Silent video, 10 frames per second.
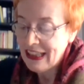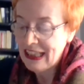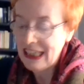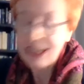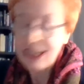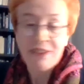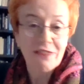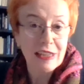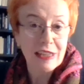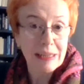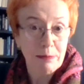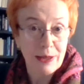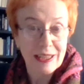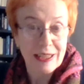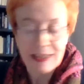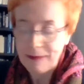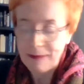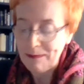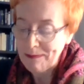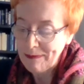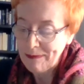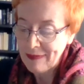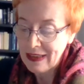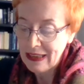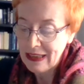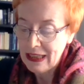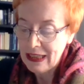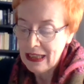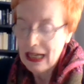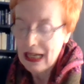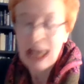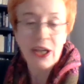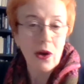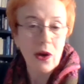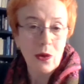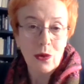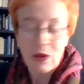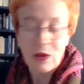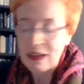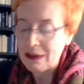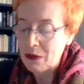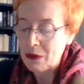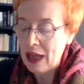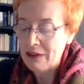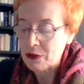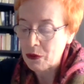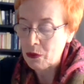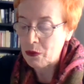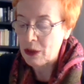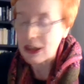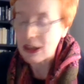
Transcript: in the first person. I know we have to work